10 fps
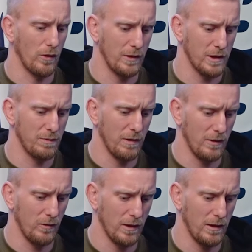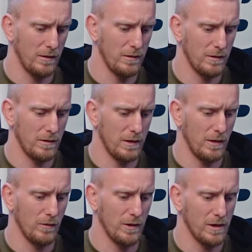call it when you split the wood? Like, you
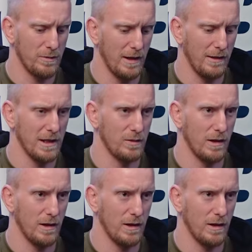know, when you split it this